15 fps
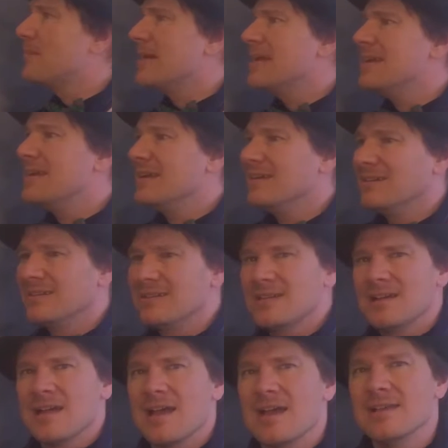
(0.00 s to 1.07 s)
be
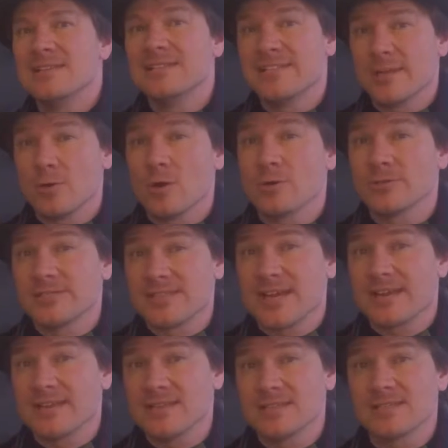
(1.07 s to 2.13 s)
0
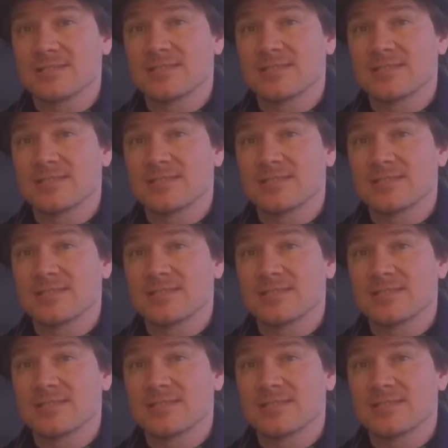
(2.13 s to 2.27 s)
seconds,